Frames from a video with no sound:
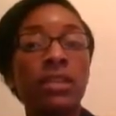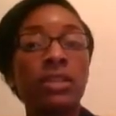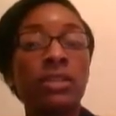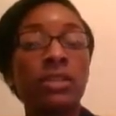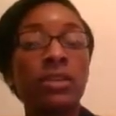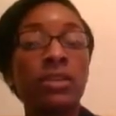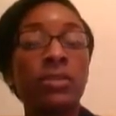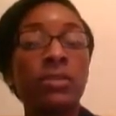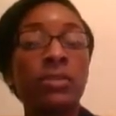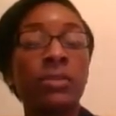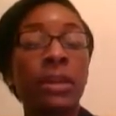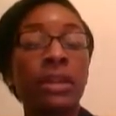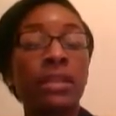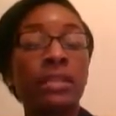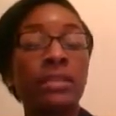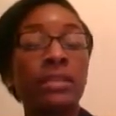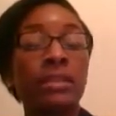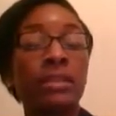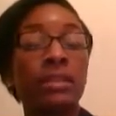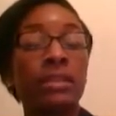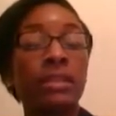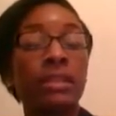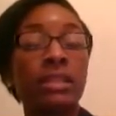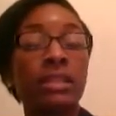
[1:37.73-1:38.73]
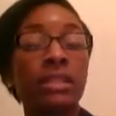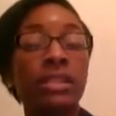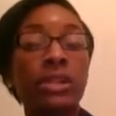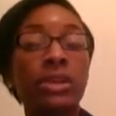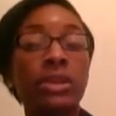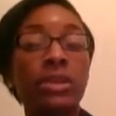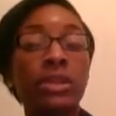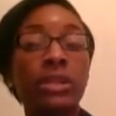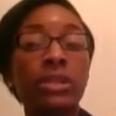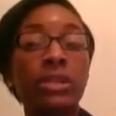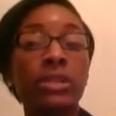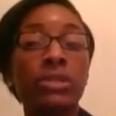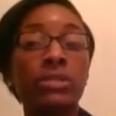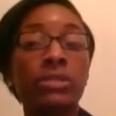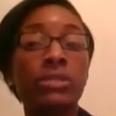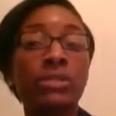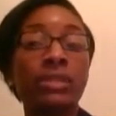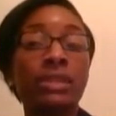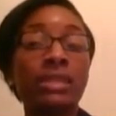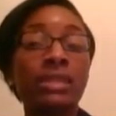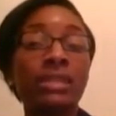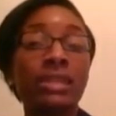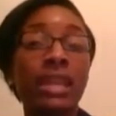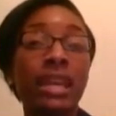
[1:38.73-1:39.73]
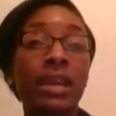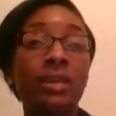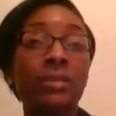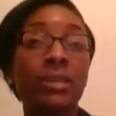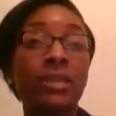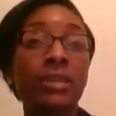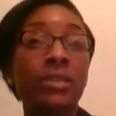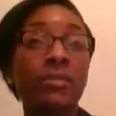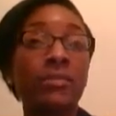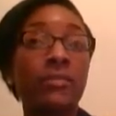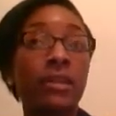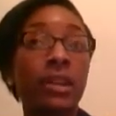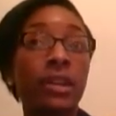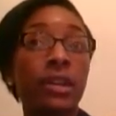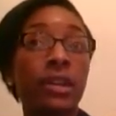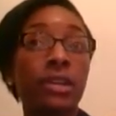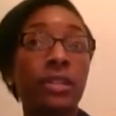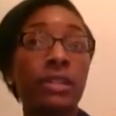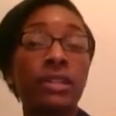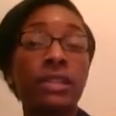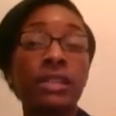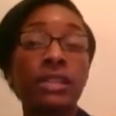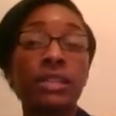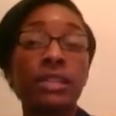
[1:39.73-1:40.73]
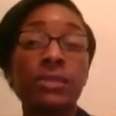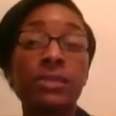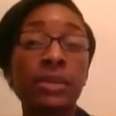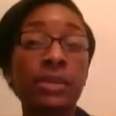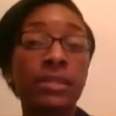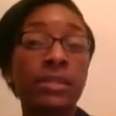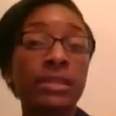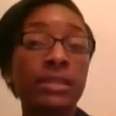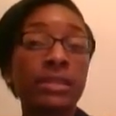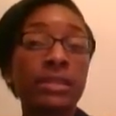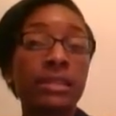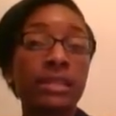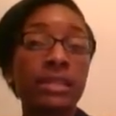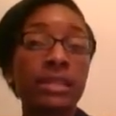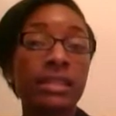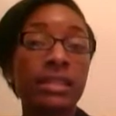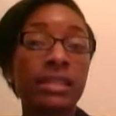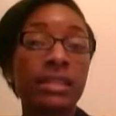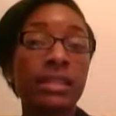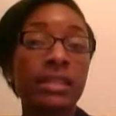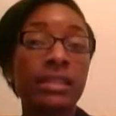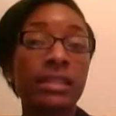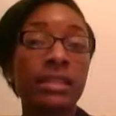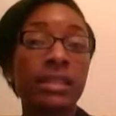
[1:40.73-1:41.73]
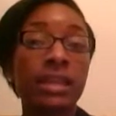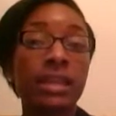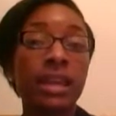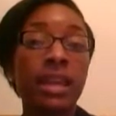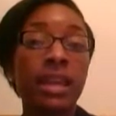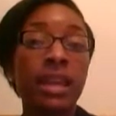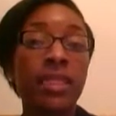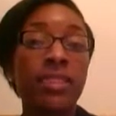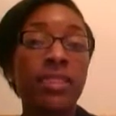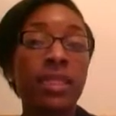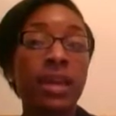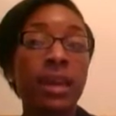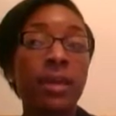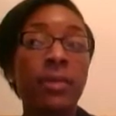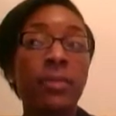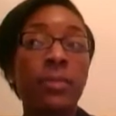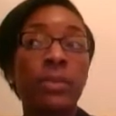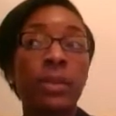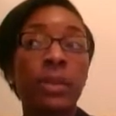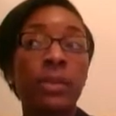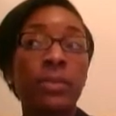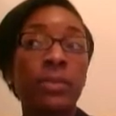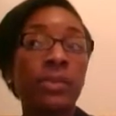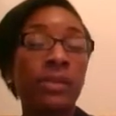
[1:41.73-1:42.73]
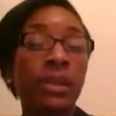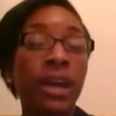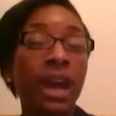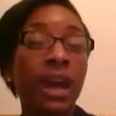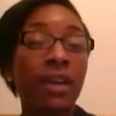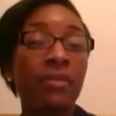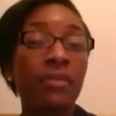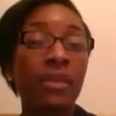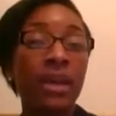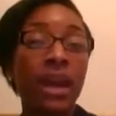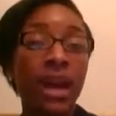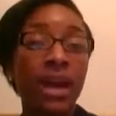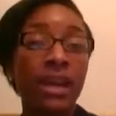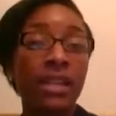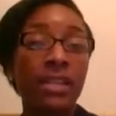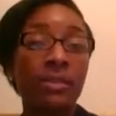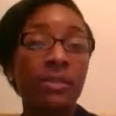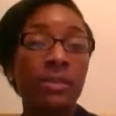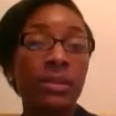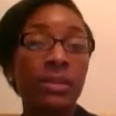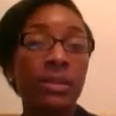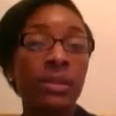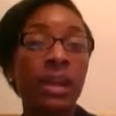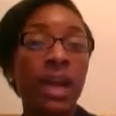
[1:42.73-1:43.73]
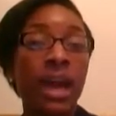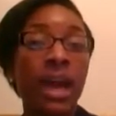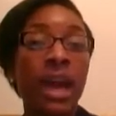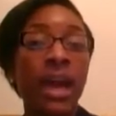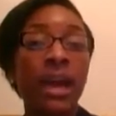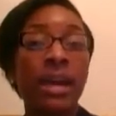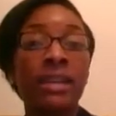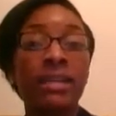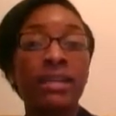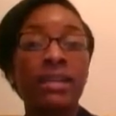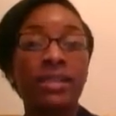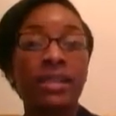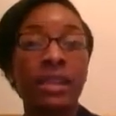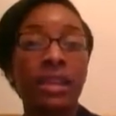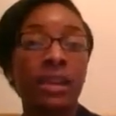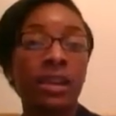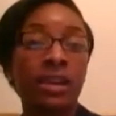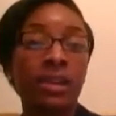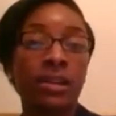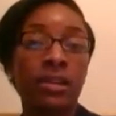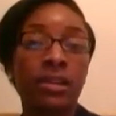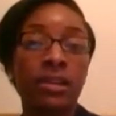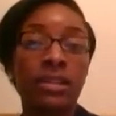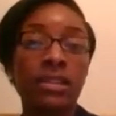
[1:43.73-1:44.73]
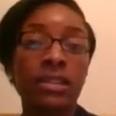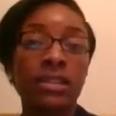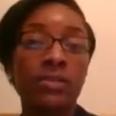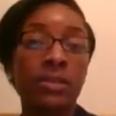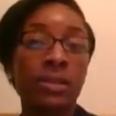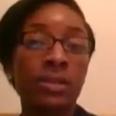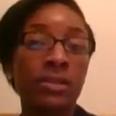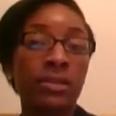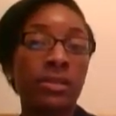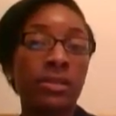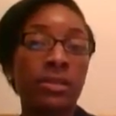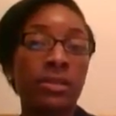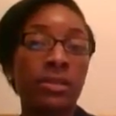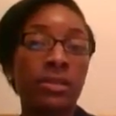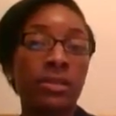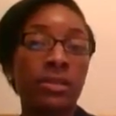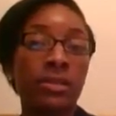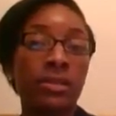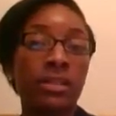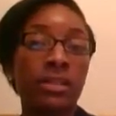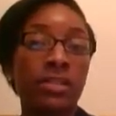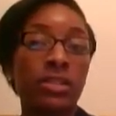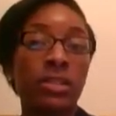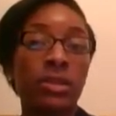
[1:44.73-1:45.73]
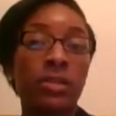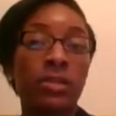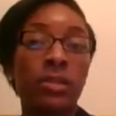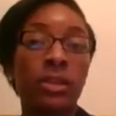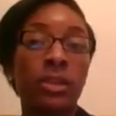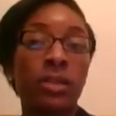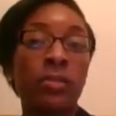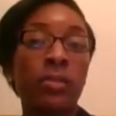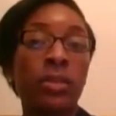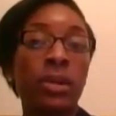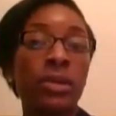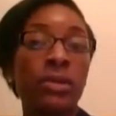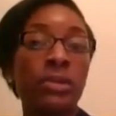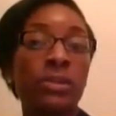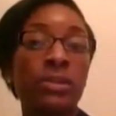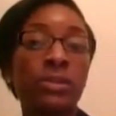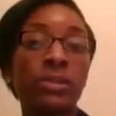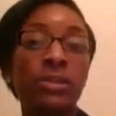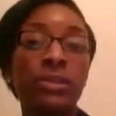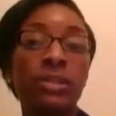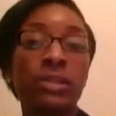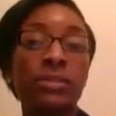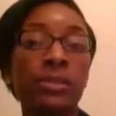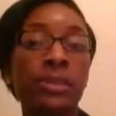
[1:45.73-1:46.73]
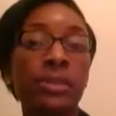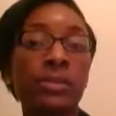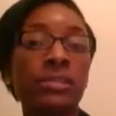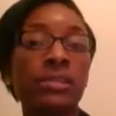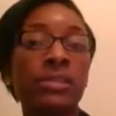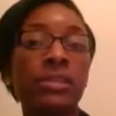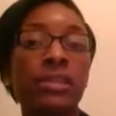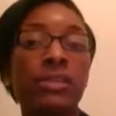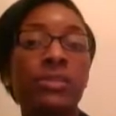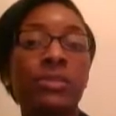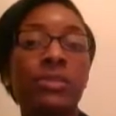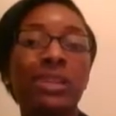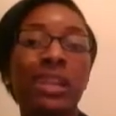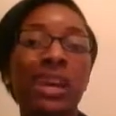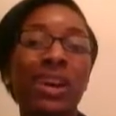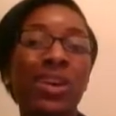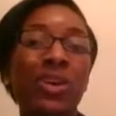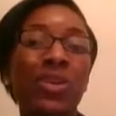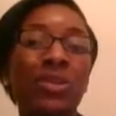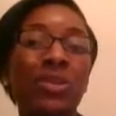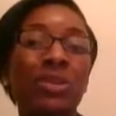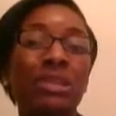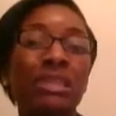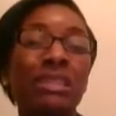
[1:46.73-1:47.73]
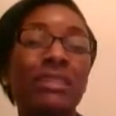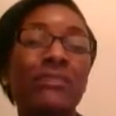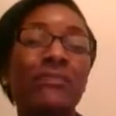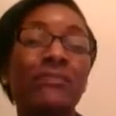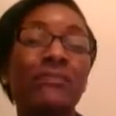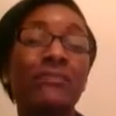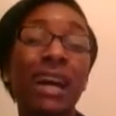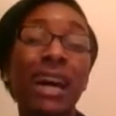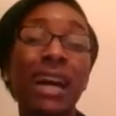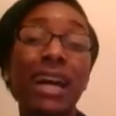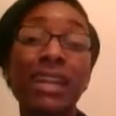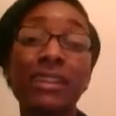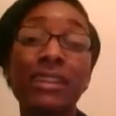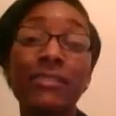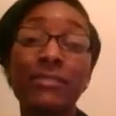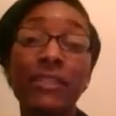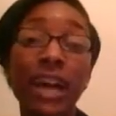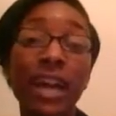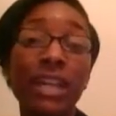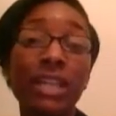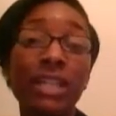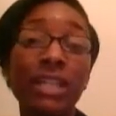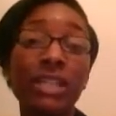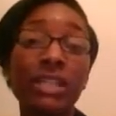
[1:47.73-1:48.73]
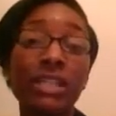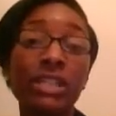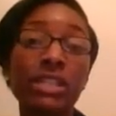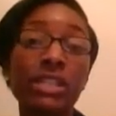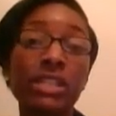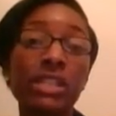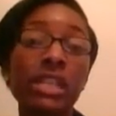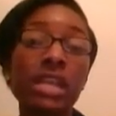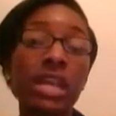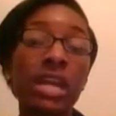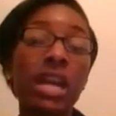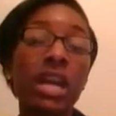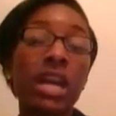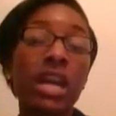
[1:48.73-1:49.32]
So my study is going to examine the various experiences that people have with asthma as they are experienced. So their personal experiences will not only define factors